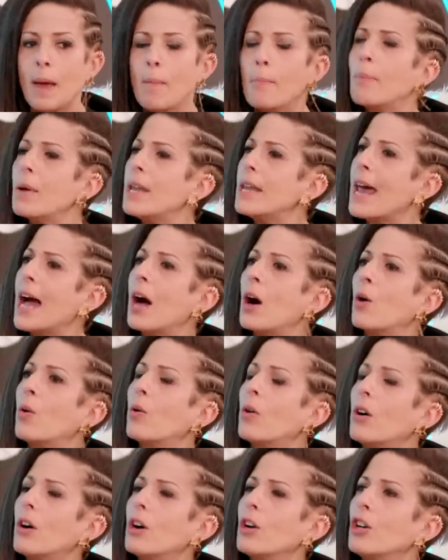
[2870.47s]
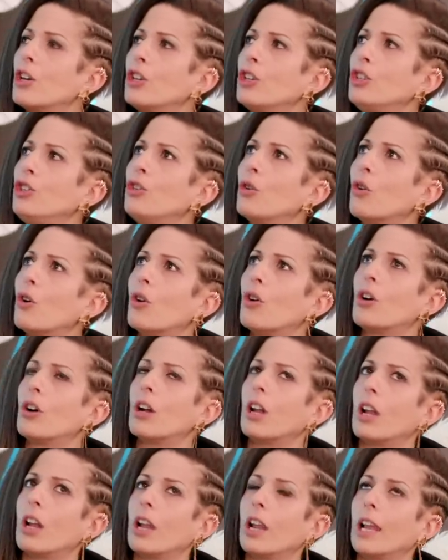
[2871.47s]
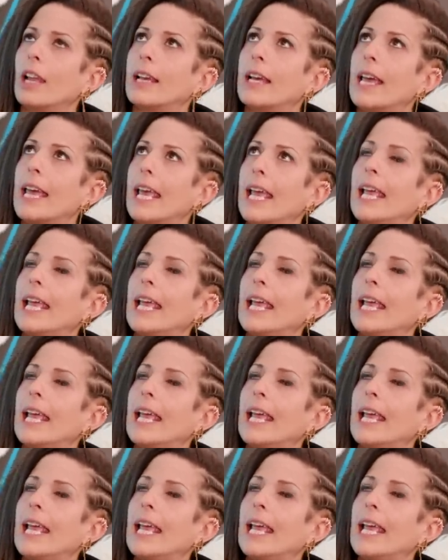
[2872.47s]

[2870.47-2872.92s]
But now you're like,